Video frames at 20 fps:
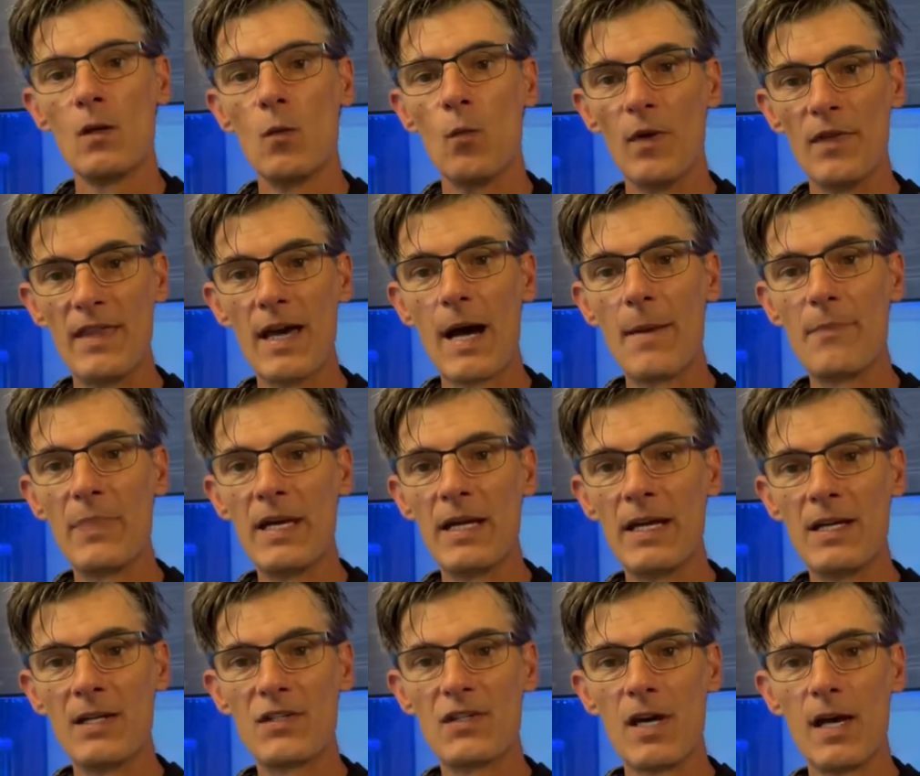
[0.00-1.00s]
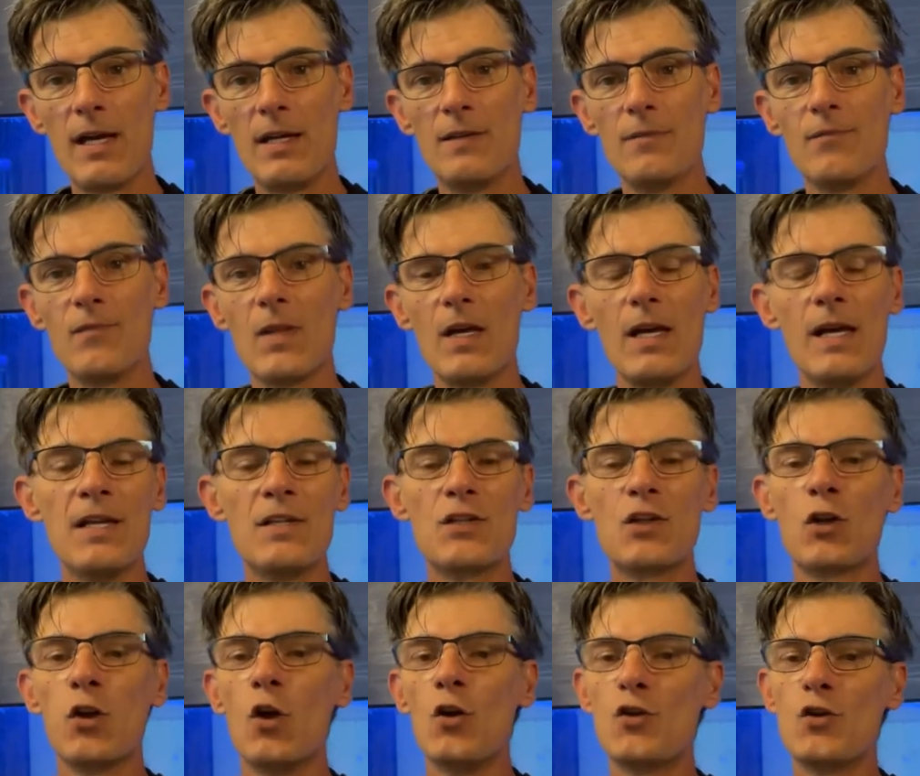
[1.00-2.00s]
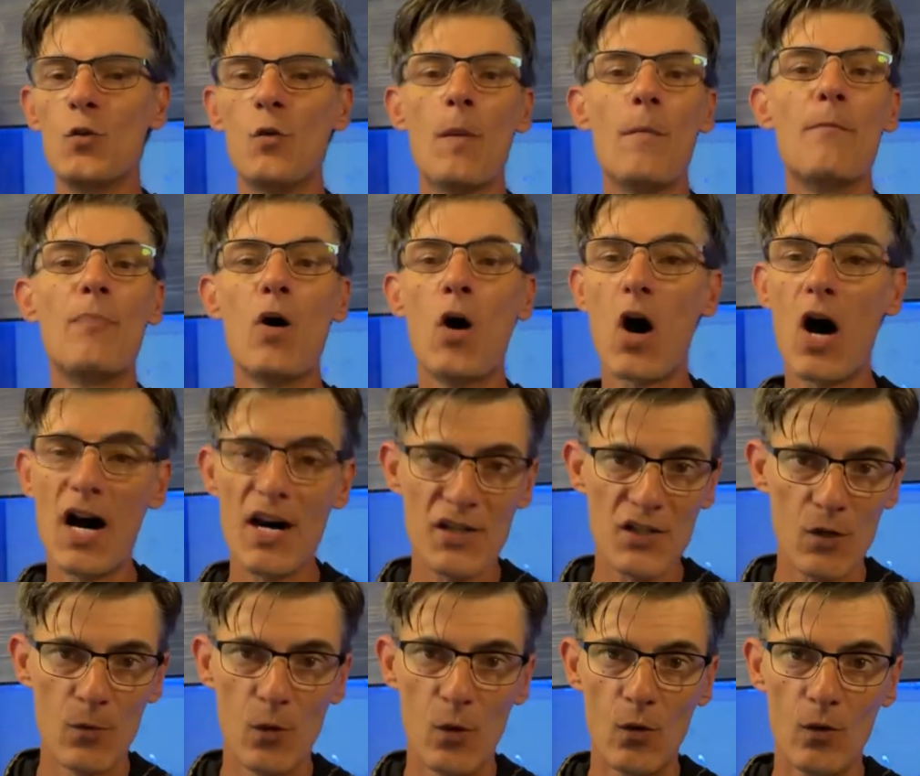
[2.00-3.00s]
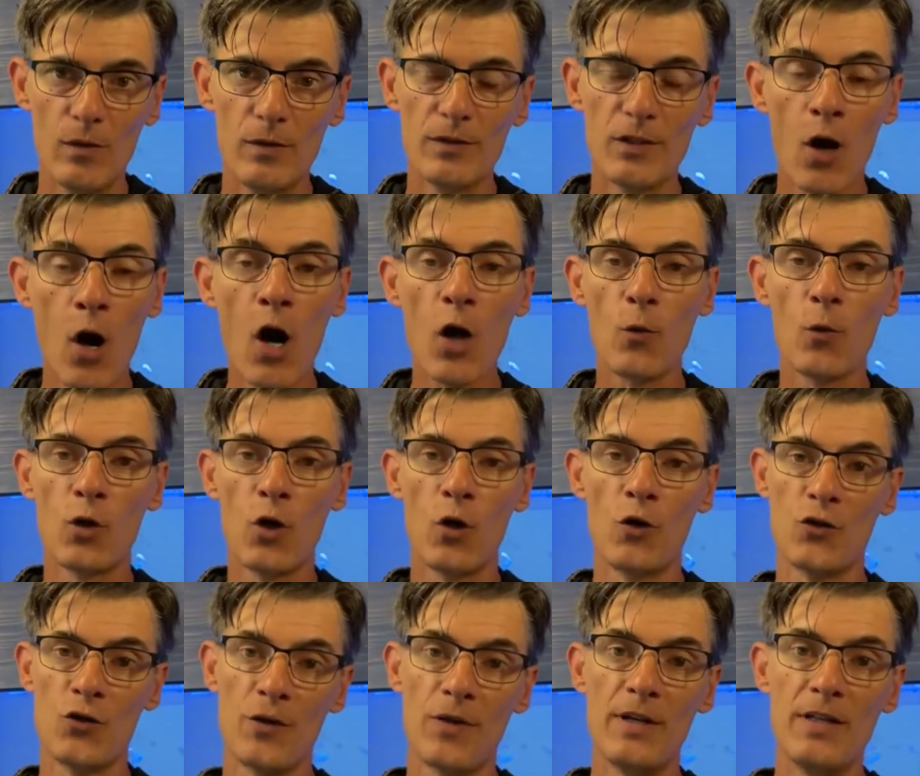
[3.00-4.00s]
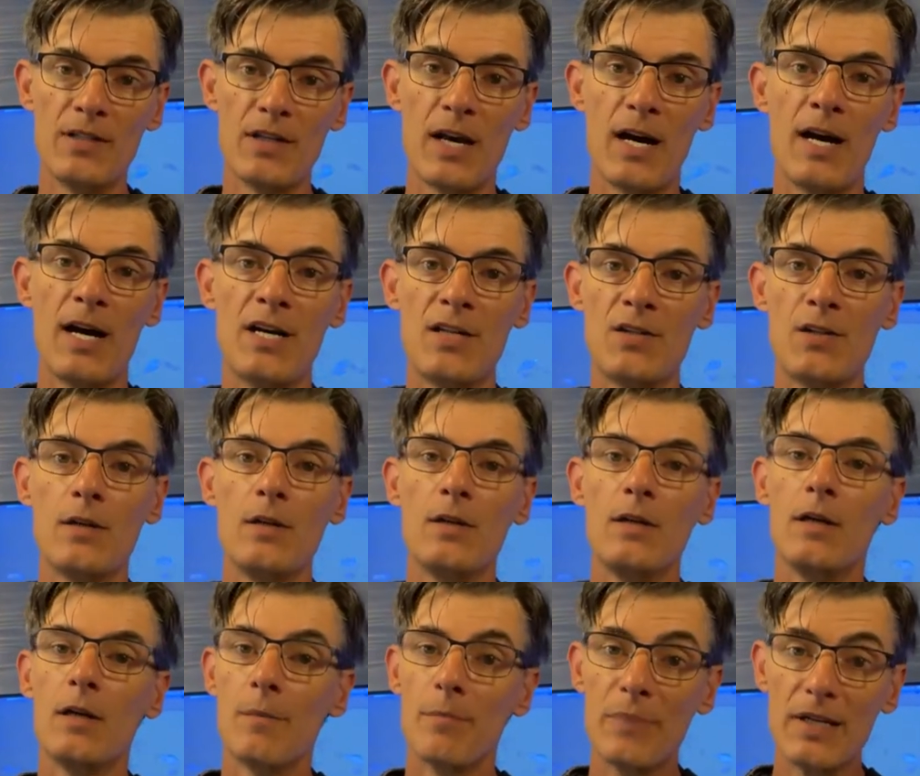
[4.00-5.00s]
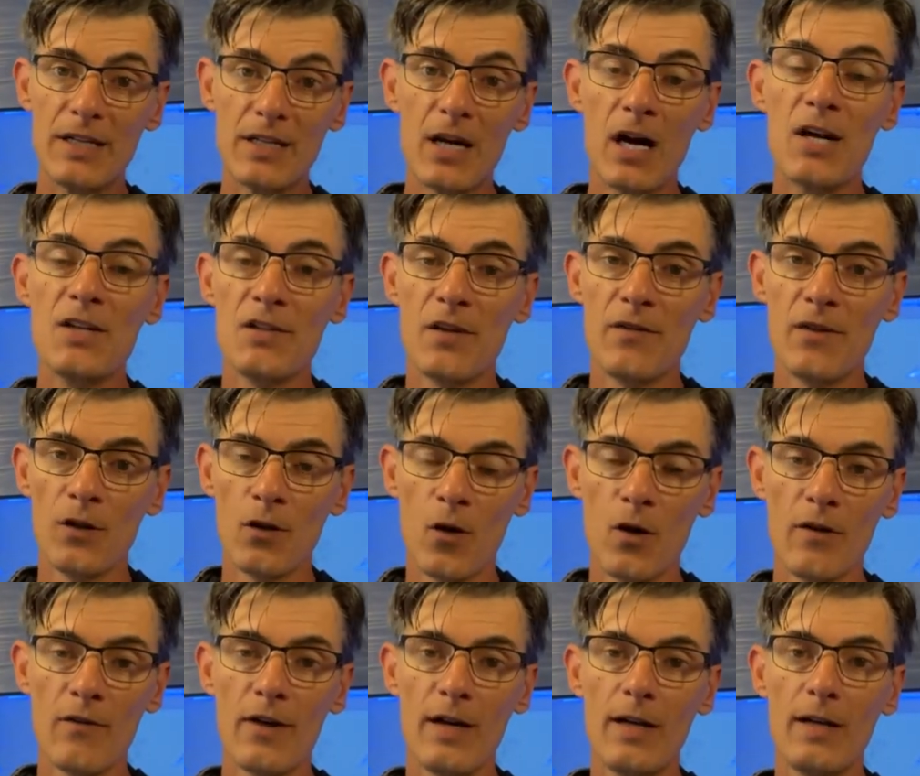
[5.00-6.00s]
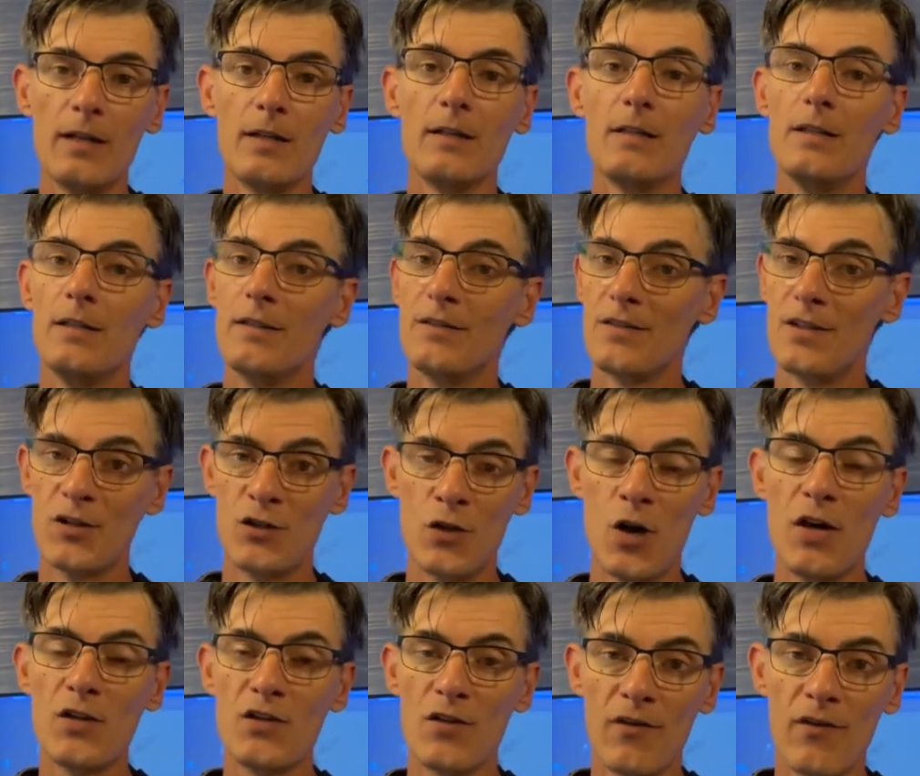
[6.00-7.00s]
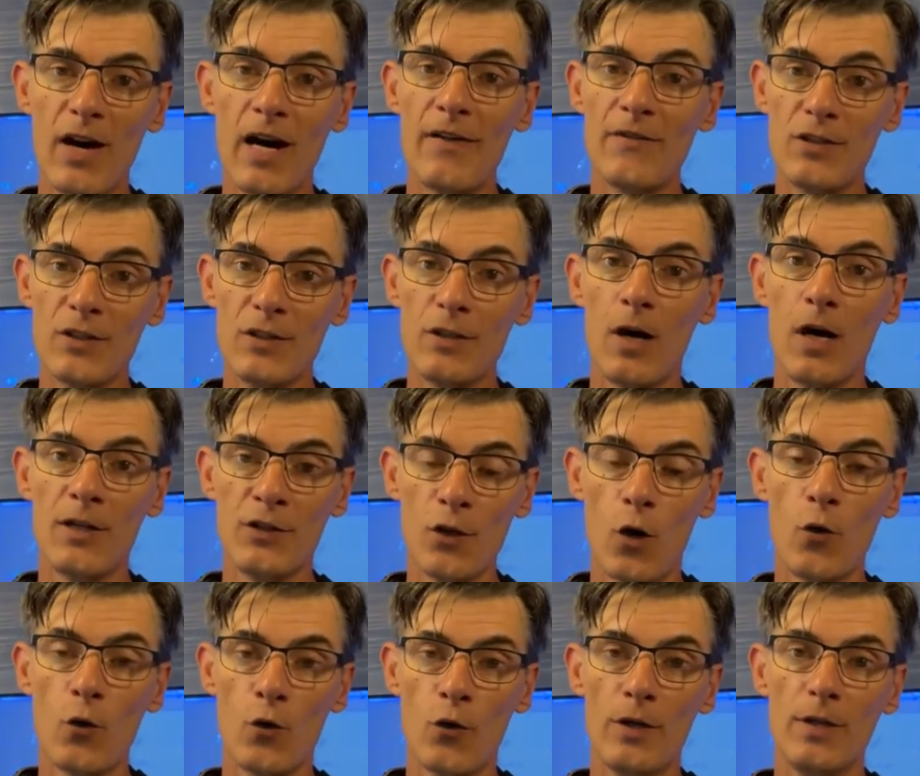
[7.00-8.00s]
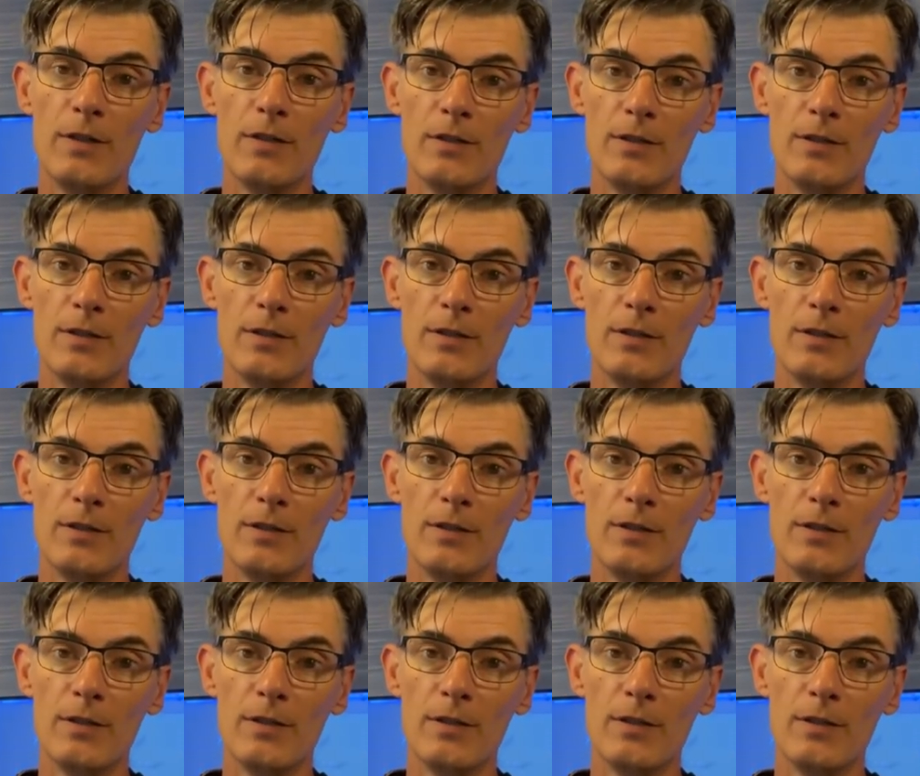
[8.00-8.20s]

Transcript: With that being said, it's close to impossible to aquaculture these guys because of the larvae does not survive to adulthood.